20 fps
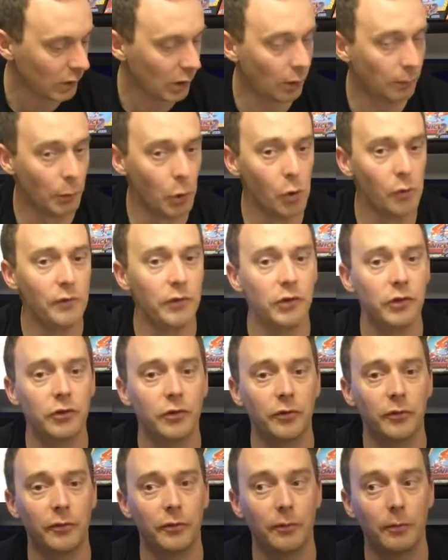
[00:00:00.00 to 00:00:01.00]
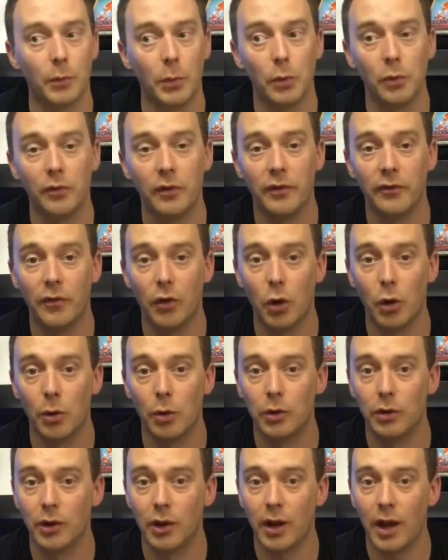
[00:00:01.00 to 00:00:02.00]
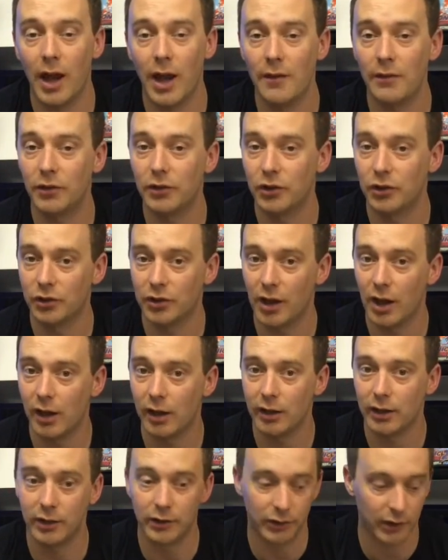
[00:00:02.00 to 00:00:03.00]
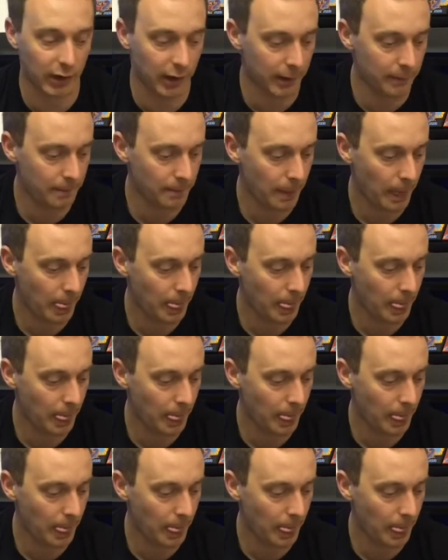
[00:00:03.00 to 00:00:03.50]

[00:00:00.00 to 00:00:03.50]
moving forward ever so slightly in time,